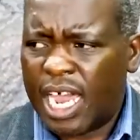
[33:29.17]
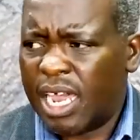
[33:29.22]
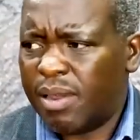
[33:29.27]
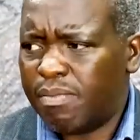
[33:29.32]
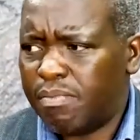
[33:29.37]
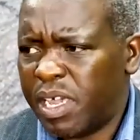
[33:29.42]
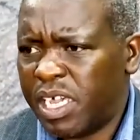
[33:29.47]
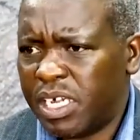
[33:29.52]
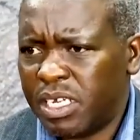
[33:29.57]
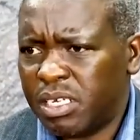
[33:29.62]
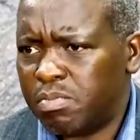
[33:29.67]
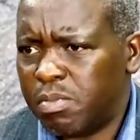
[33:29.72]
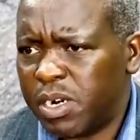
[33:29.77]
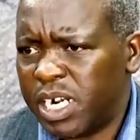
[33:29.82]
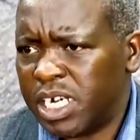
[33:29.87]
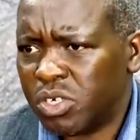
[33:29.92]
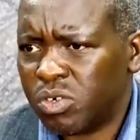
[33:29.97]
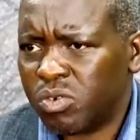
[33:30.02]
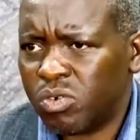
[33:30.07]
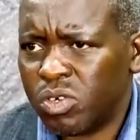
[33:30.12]
paint
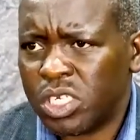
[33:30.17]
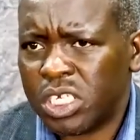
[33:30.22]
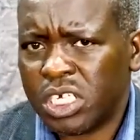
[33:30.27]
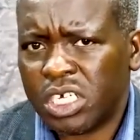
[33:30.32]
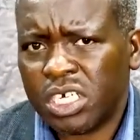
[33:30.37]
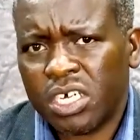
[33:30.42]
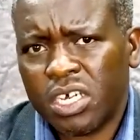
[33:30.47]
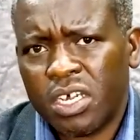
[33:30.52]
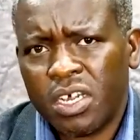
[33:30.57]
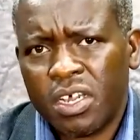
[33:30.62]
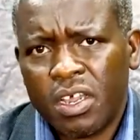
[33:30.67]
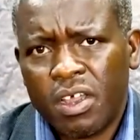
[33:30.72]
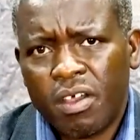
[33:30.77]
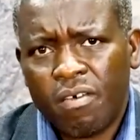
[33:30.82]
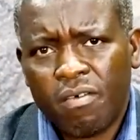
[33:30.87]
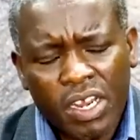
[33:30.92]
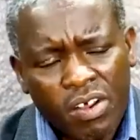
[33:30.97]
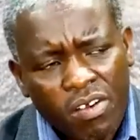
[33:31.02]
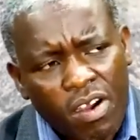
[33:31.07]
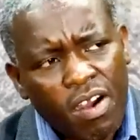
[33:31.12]
brush kuti
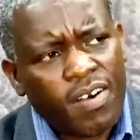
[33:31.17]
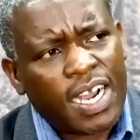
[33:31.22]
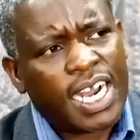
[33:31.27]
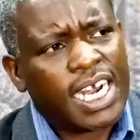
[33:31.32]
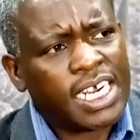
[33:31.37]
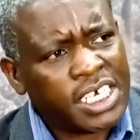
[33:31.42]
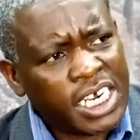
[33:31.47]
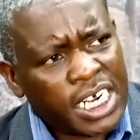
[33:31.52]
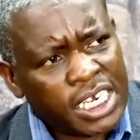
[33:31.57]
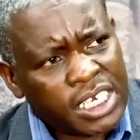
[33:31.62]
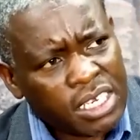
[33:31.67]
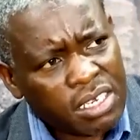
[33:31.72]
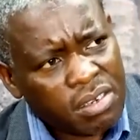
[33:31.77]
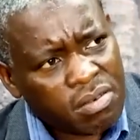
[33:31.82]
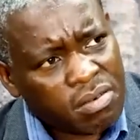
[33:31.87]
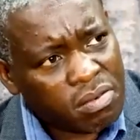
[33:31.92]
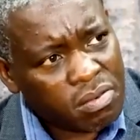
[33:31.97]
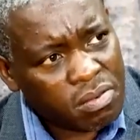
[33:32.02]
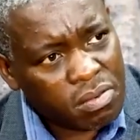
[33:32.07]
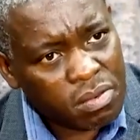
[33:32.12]
vanewa vakashata
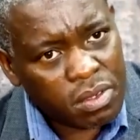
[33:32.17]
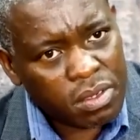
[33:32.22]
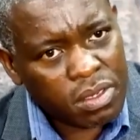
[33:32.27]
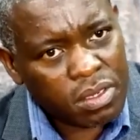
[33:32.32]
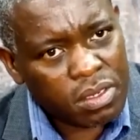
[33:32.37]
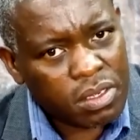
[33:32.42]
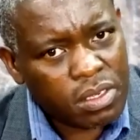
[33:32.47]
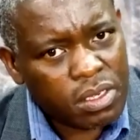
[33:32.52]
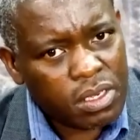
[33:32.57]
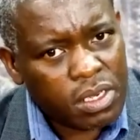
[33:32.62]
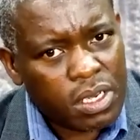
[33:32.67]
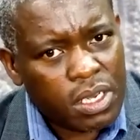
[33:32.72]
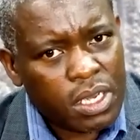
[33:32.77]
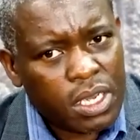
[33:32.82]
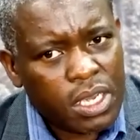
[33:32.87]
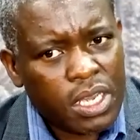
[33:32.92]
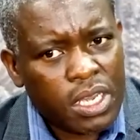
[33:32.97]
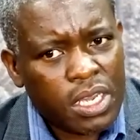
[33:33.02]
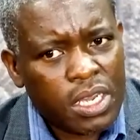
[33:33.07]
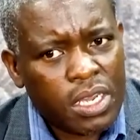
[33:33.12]

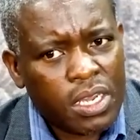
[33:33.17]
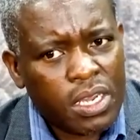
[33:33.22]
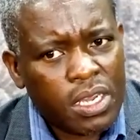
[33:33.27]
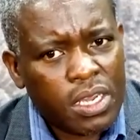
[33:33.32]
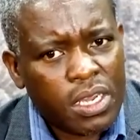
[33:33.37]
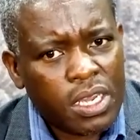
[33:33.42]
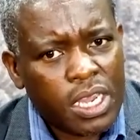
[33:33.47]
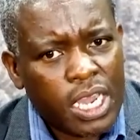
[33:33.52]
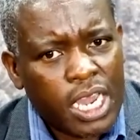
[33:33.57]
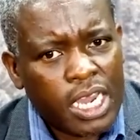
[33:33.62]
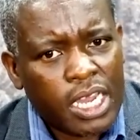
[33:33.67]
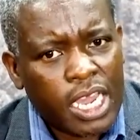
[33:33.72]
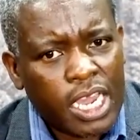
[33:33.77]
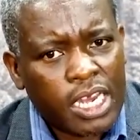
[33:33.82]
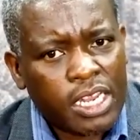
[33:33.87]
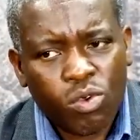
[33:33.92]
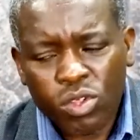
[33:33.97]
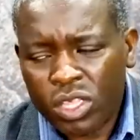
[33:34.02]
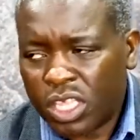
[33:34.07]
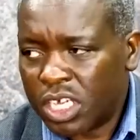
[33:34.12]
I
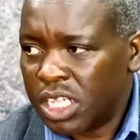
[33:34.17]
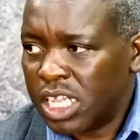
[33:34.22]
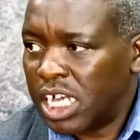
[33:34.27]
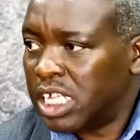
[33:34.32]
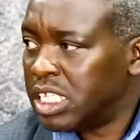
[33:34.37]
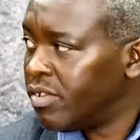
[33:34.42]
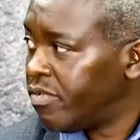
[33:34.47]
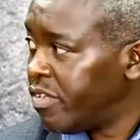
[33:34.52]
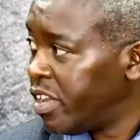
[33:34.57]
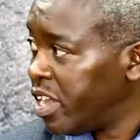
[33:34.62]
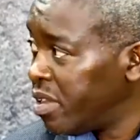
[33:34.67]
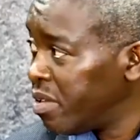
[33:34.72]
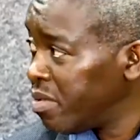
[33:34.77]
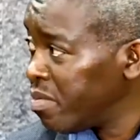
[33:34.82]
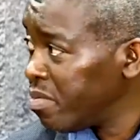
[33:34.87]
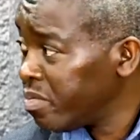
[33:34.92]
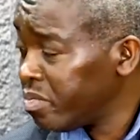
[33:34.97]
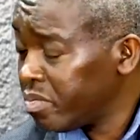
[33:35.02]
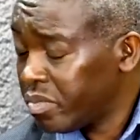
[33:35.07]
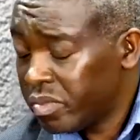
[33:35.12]
don't think that's fair
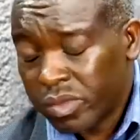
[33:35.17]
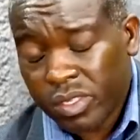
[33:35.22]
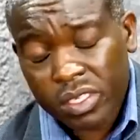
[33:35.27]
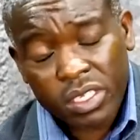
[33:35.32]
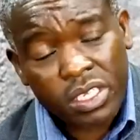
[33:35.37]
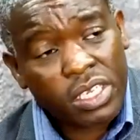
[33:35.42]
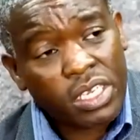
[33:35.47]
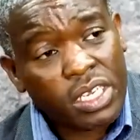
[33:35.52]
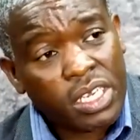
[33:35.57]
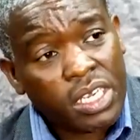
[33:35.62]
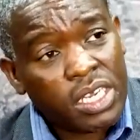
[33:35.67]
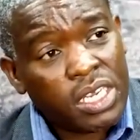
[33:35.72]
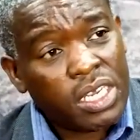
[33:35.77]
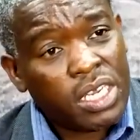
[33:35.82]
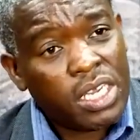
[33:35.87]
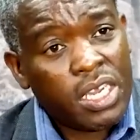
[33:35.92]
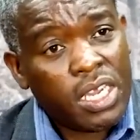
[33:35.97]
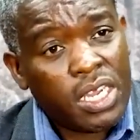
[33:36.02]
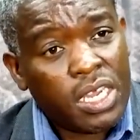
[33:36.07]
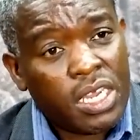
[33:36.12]

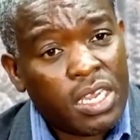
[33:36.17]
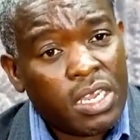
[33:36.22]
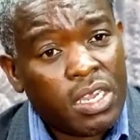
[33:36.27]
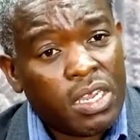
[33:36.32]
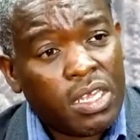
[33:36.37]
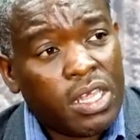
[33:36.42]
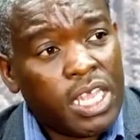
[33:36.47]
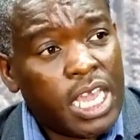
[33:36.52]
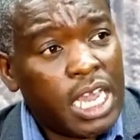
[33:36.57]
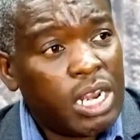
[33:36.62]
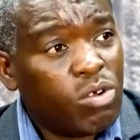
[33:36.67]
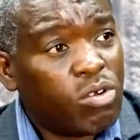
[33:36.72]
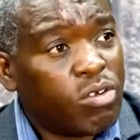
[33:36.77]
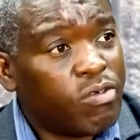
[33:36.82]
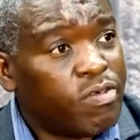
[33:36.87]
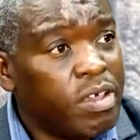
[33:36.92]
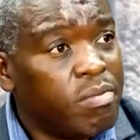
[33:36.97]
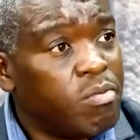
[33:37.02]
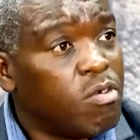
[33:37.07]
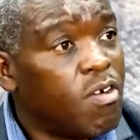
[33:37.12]
there are a lot of
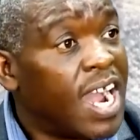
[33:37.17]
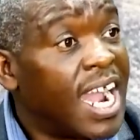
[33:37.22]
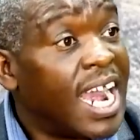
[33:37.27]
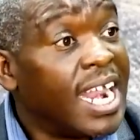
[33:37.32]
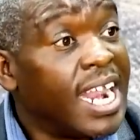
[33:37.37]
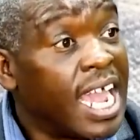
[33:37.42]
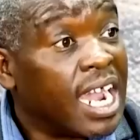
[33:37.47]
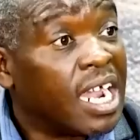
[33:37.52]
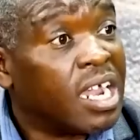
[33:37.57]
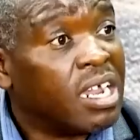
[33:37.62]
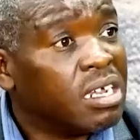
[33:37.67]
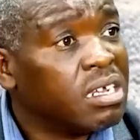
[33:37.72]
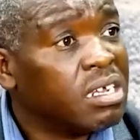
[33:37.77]
them wakanaka